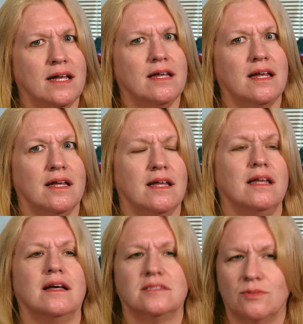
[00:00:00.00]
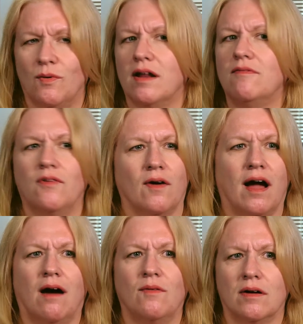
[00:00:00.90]
needed
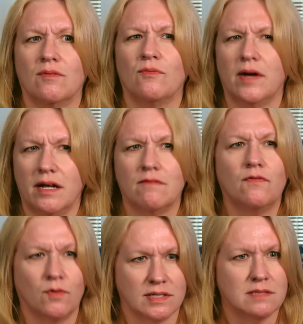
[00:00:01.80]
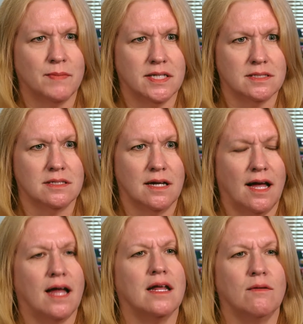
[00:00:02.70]
24-hour reinforcement,
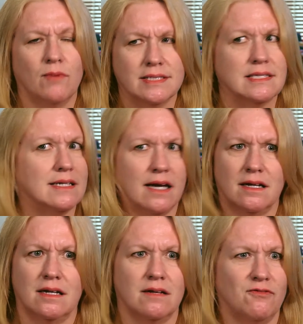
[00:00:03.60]
and he wasn't getting it